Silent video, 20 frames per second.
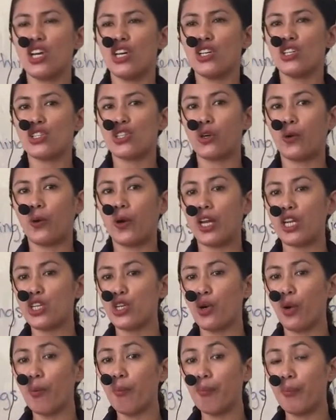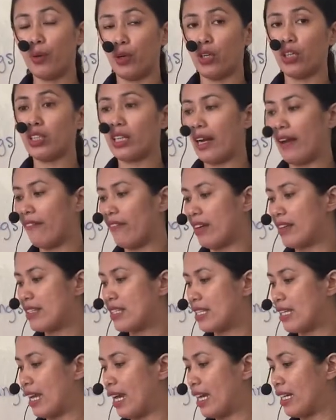So in your book, as I
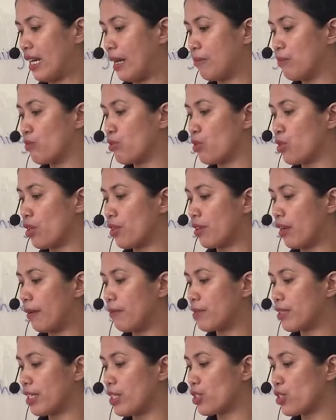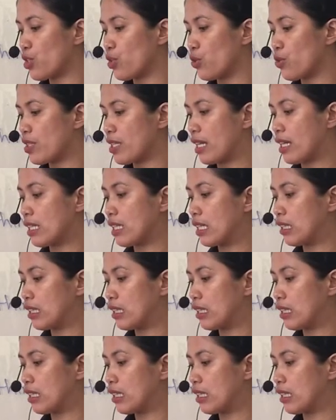said, I'm, I'm just using the